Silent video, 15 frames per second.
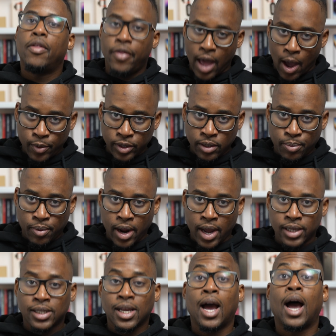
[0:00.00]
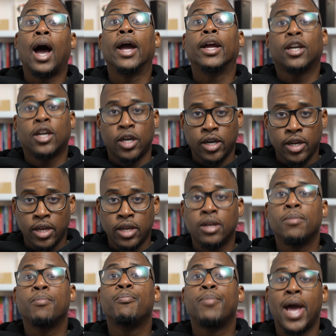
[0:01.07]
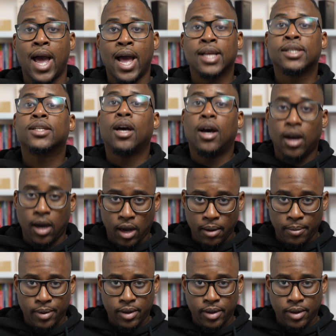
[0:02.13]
That was a price I couldn't pass up.